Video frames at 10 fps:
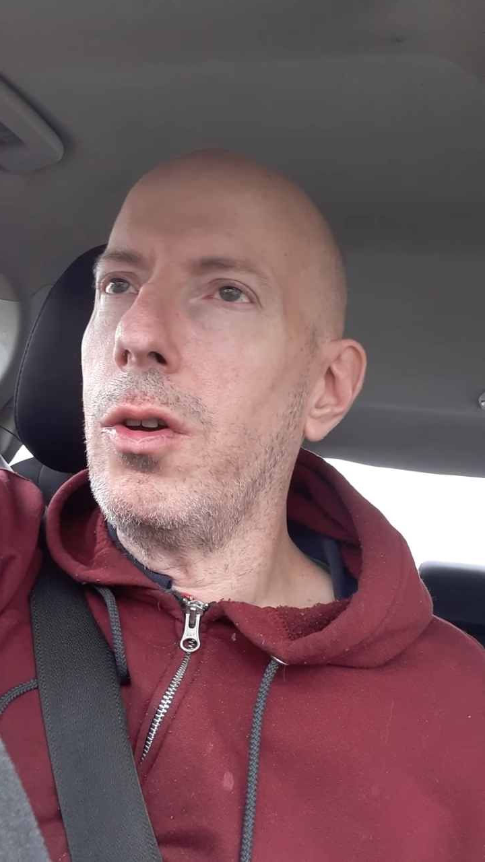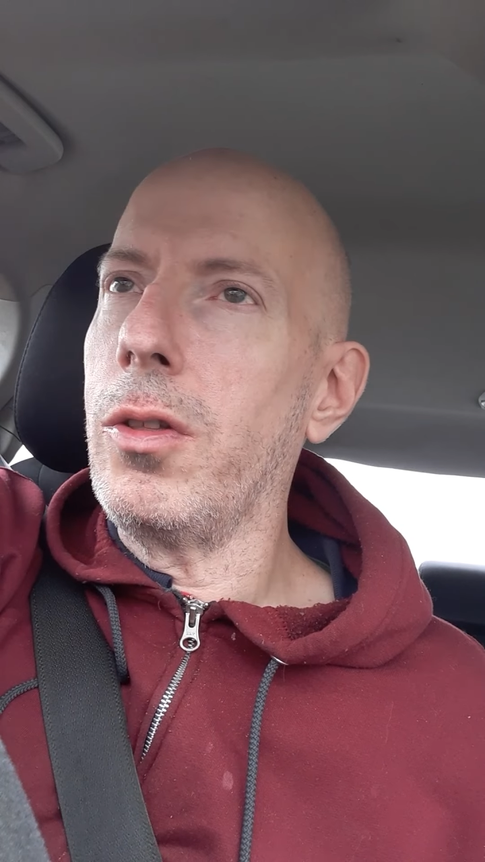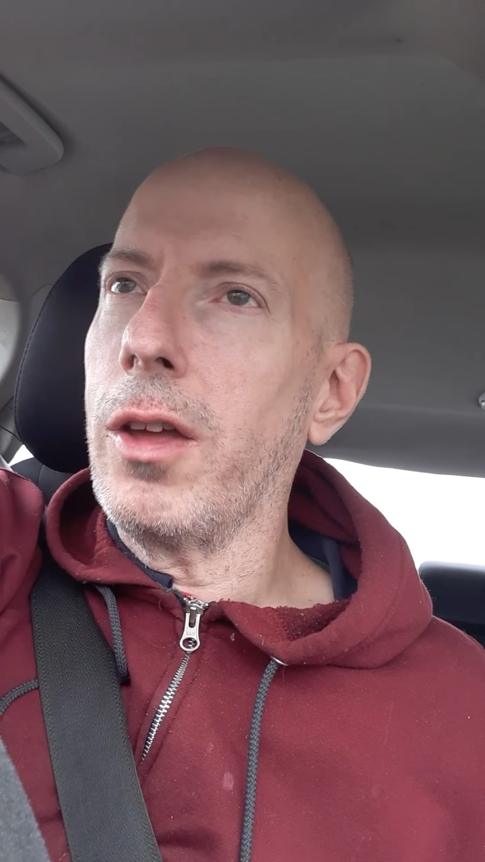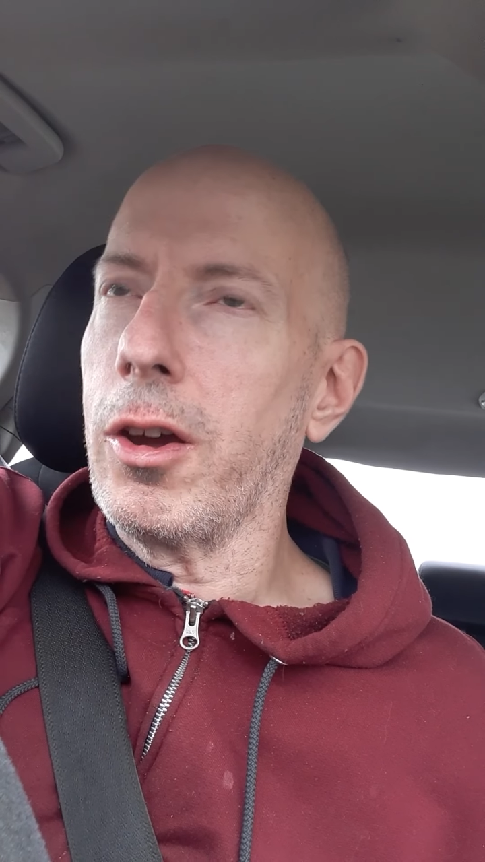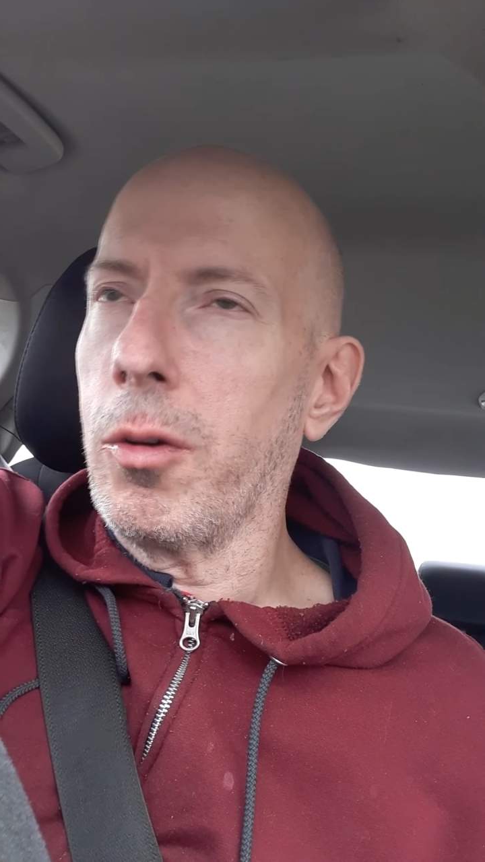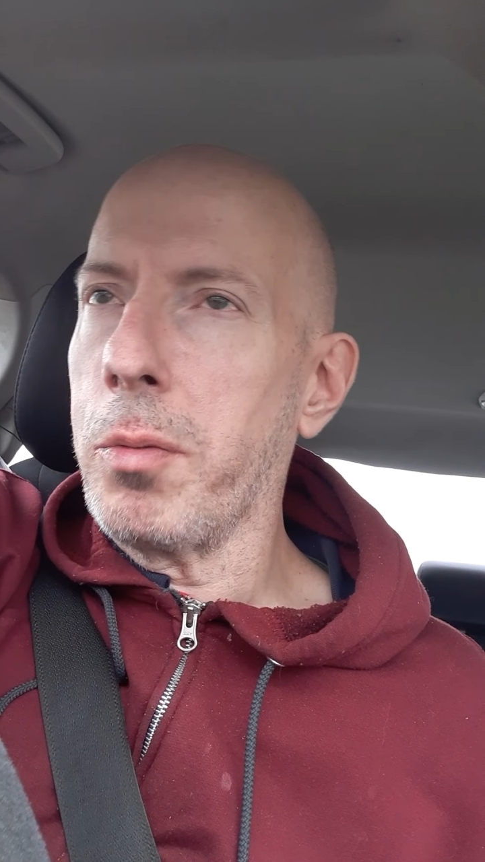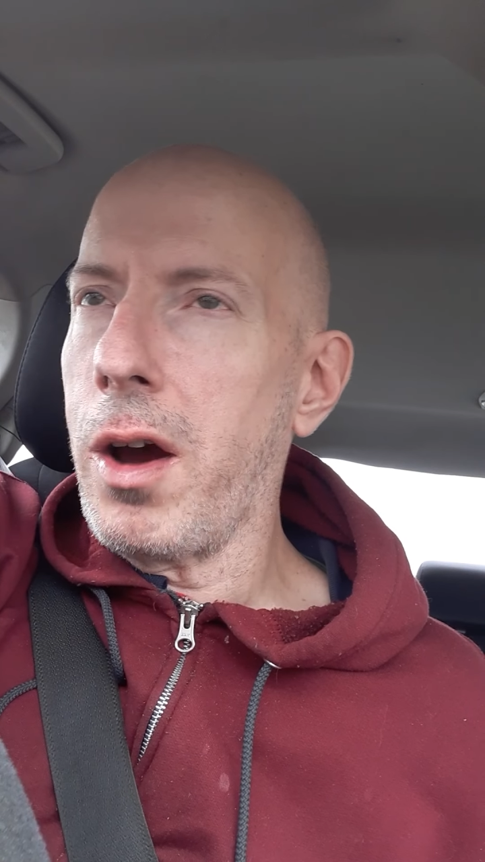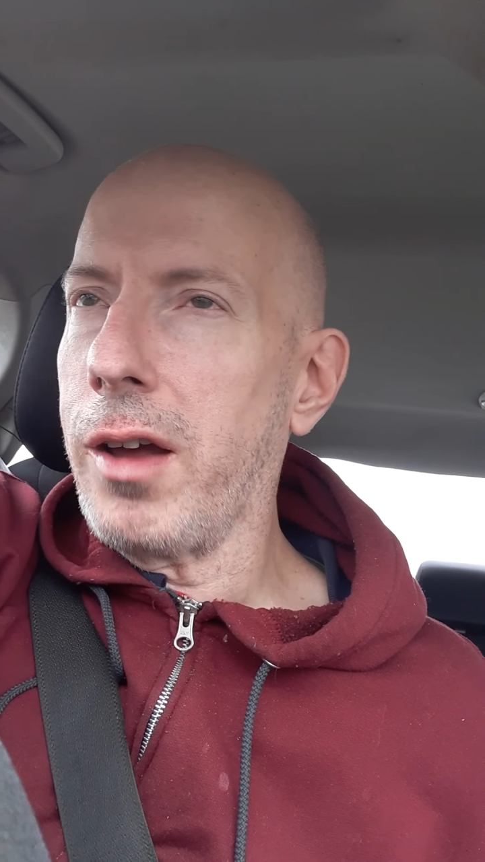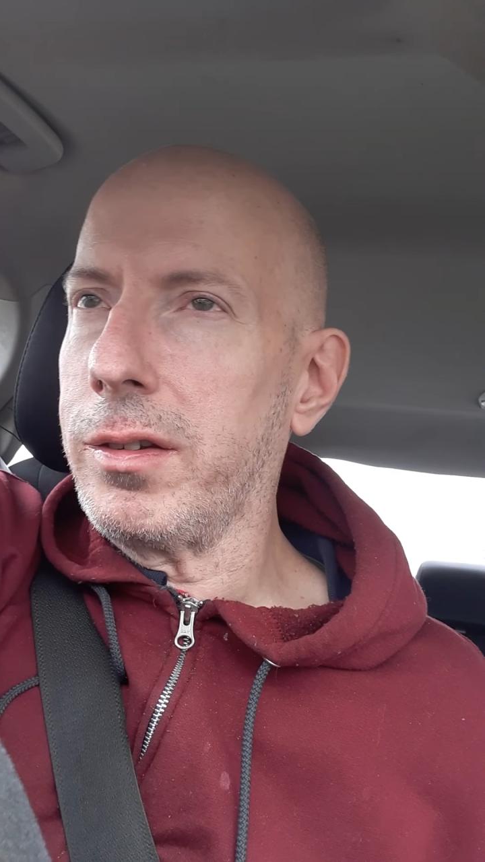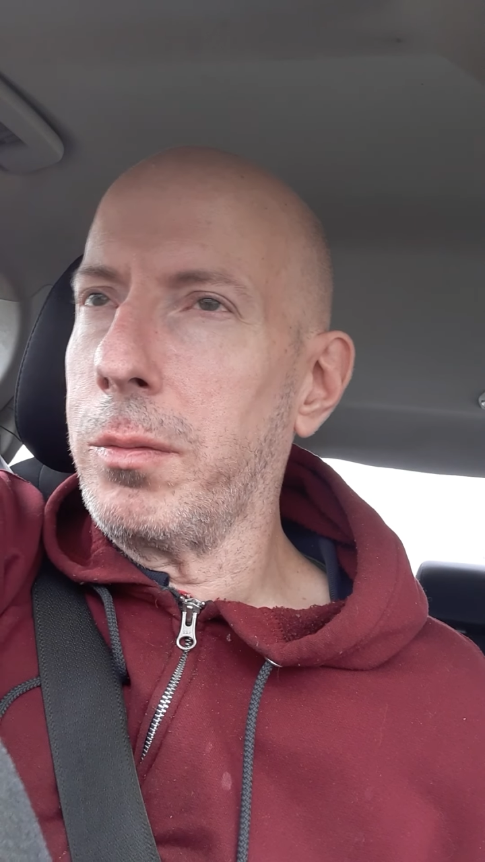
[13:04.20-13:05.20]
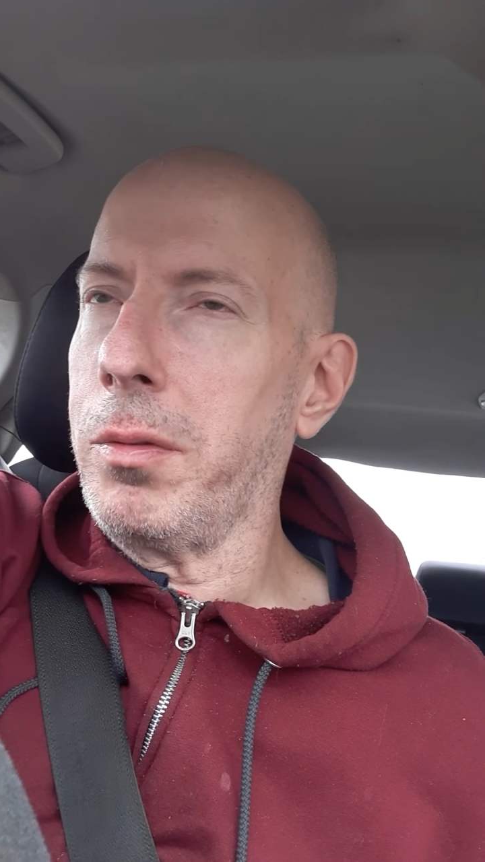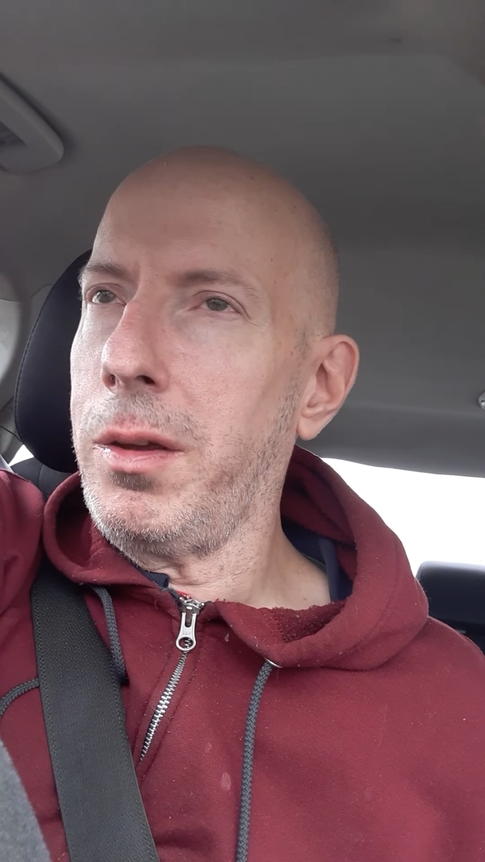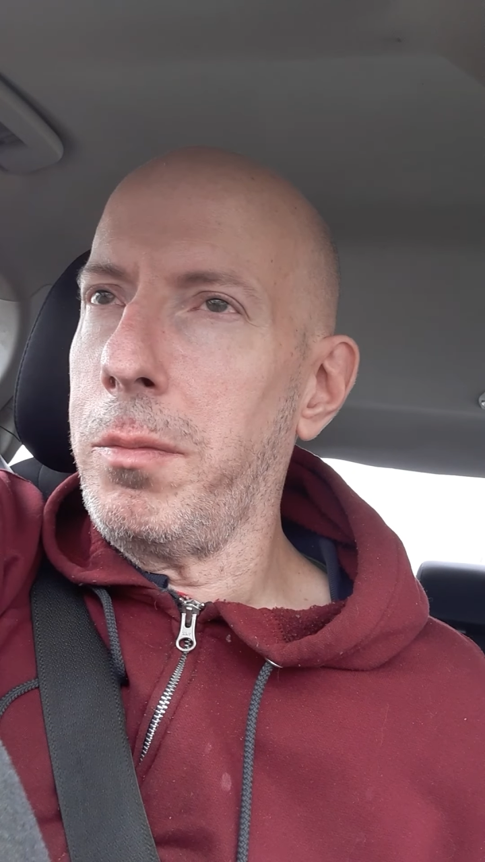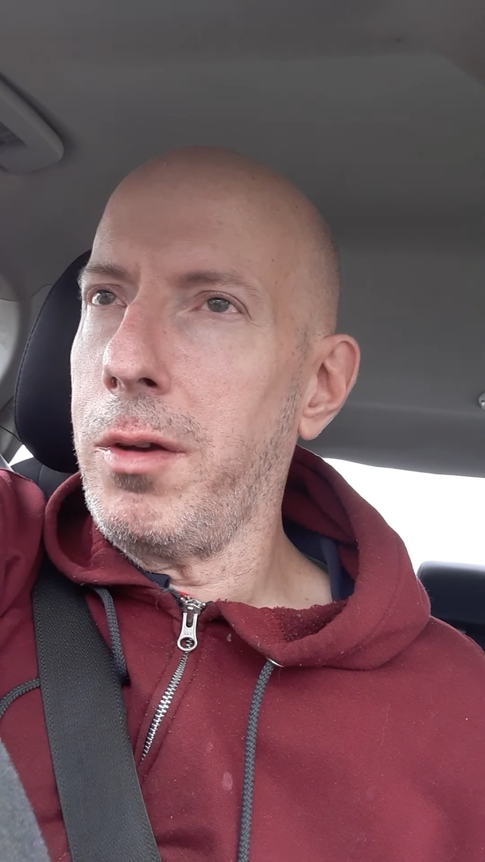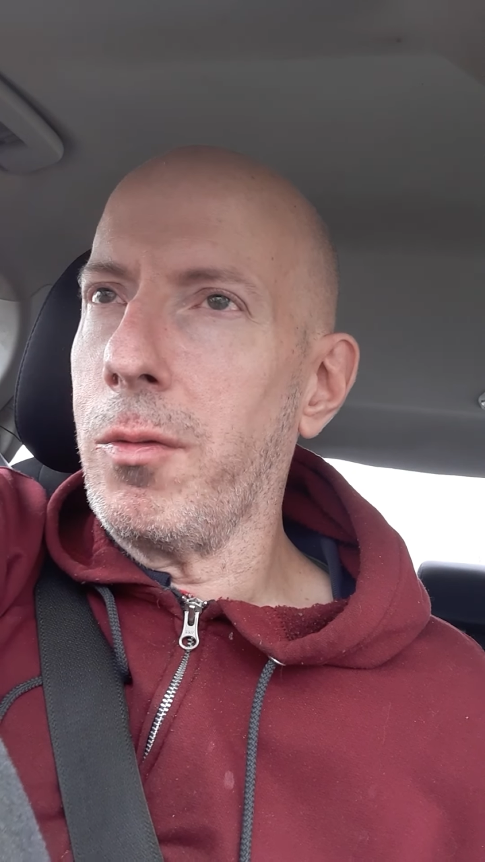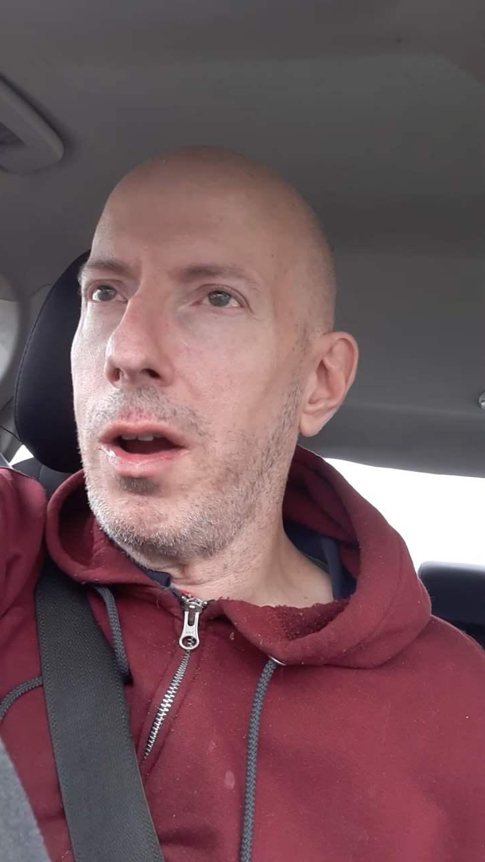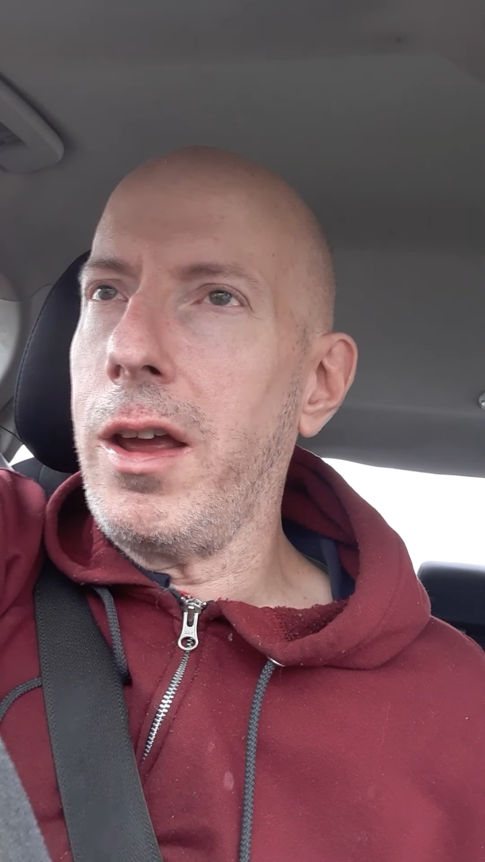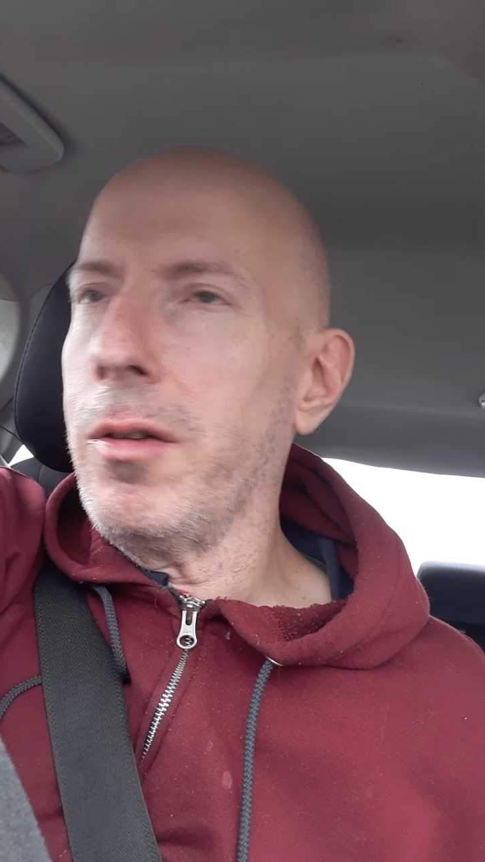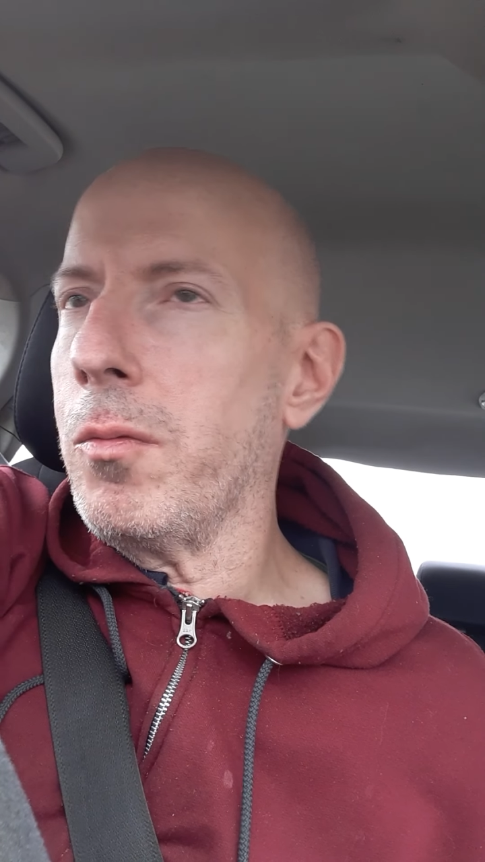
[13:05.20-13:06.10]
that could possibly be right